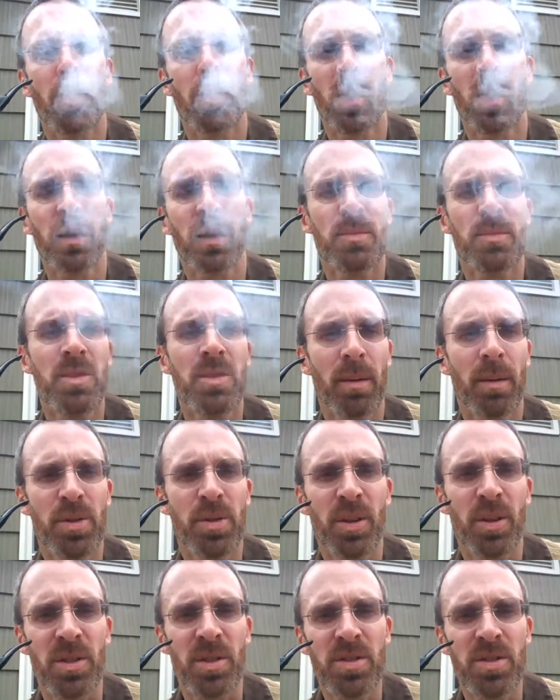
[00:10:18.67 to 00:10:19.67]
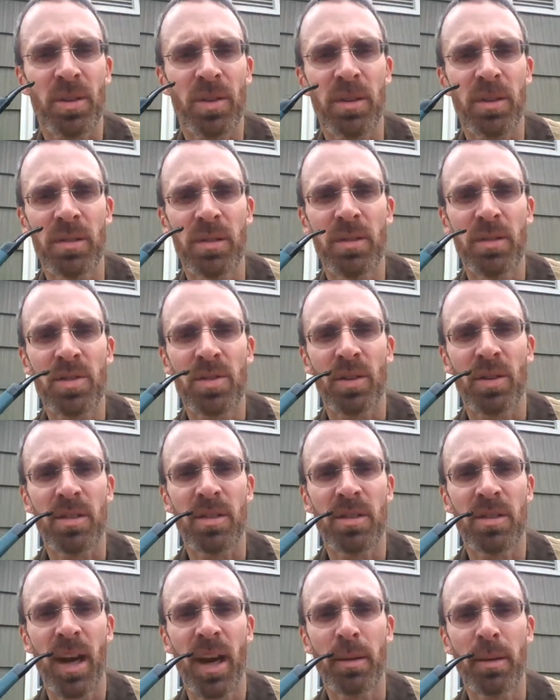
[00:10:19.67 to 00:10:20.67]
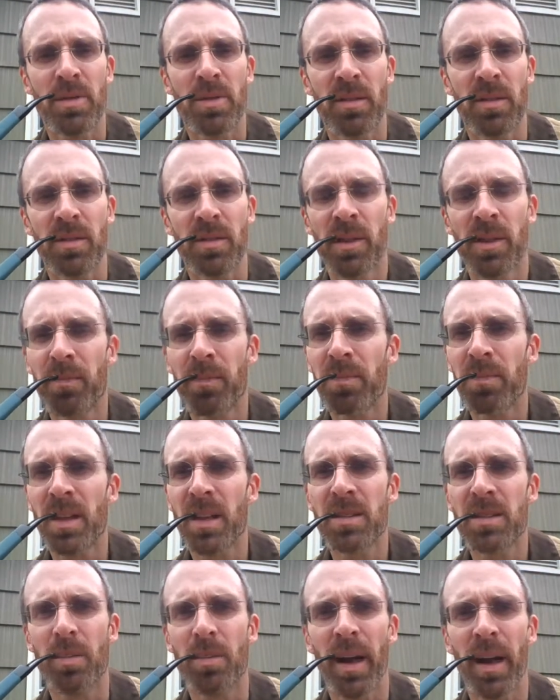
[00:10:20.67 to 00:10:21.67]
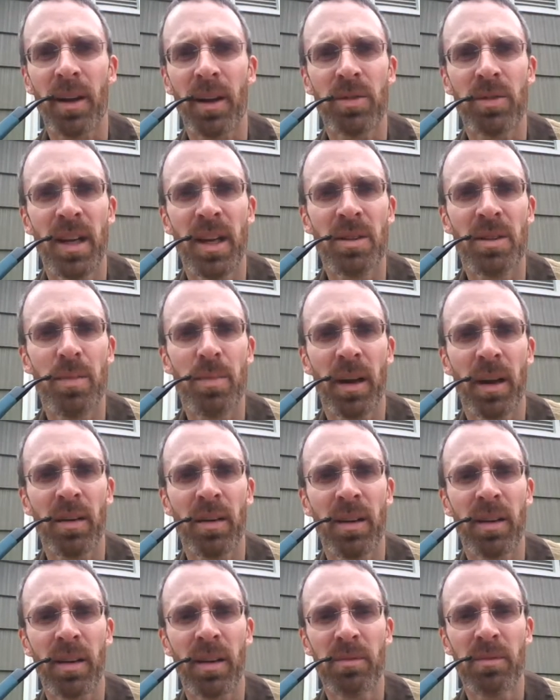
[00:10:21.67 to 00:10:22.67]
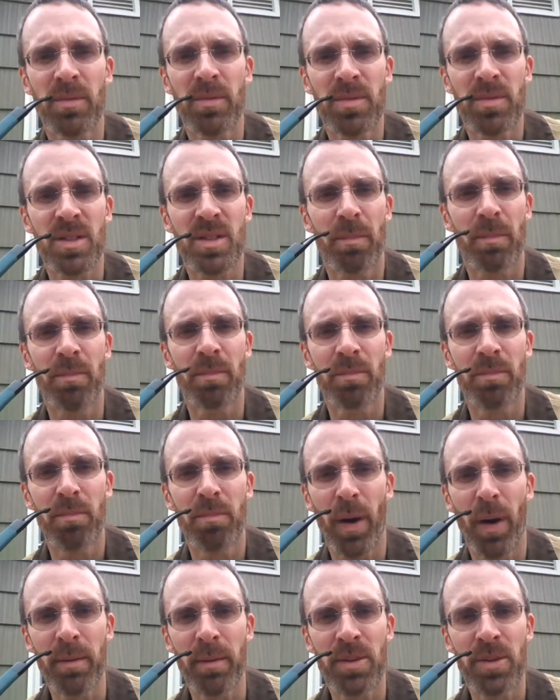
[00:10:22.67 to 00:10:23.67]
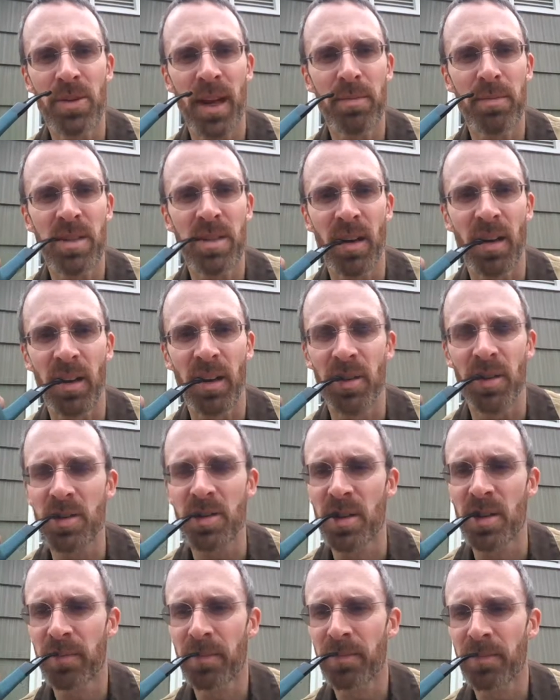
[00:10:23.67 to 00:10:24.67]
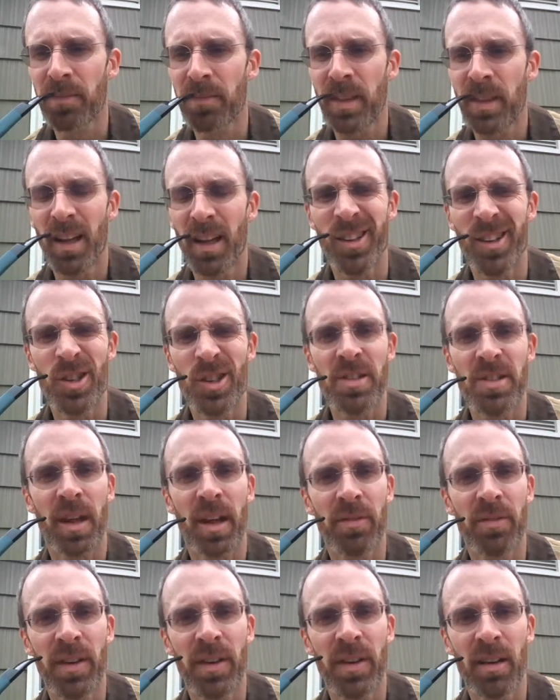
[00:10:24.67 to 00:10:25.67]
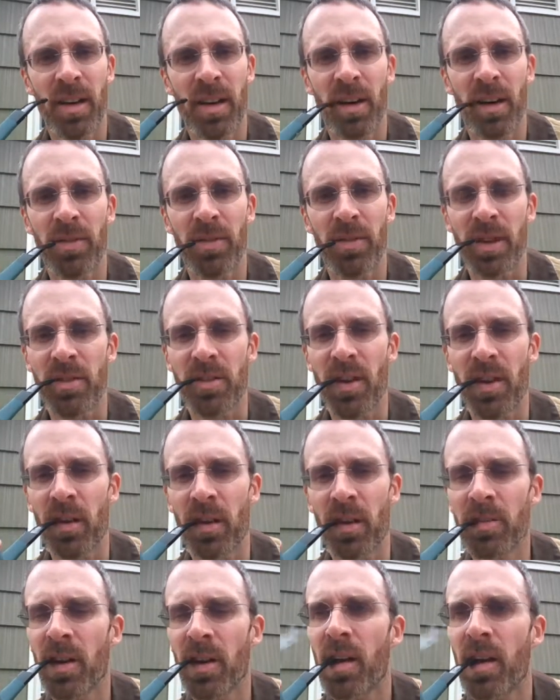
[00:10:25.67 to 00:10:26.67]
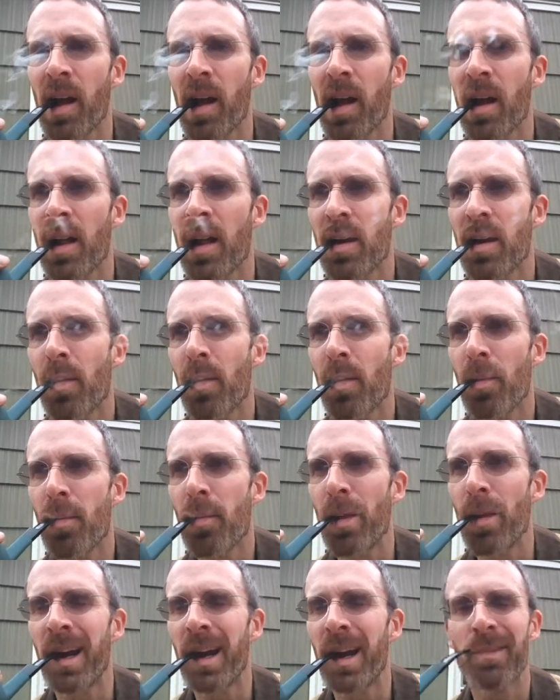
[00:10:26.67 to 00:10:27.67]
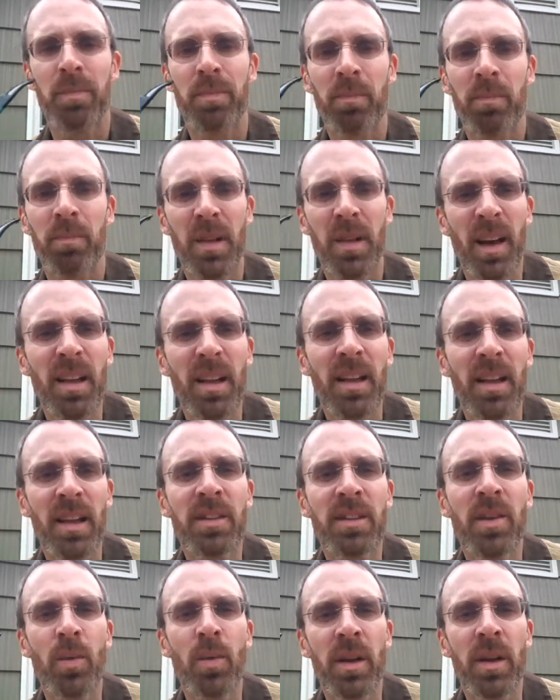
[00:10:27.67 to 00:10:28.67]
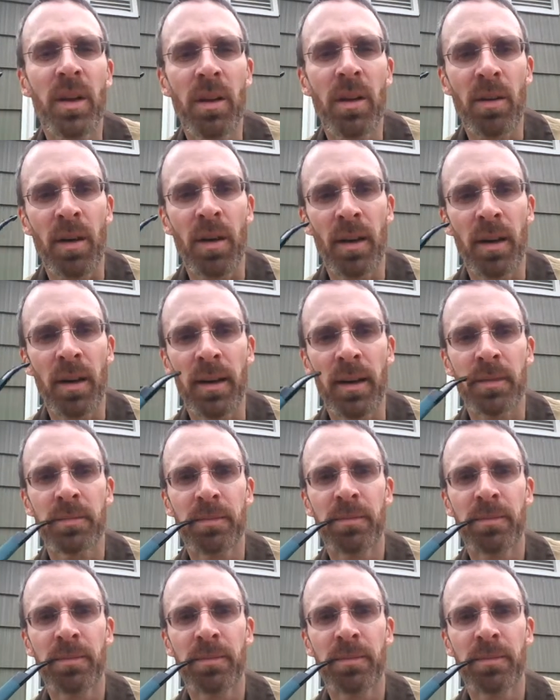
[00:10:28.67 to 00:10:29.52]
well, I'm sure certain types of tobacco taste better in some pipe shapes than others, and you just got to figure it out for yourself. But I'd like to know what your